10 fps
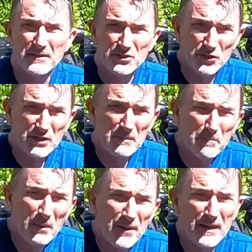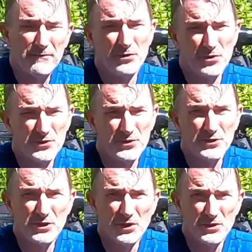you can buy that for
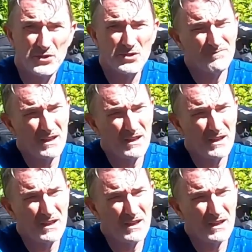$100,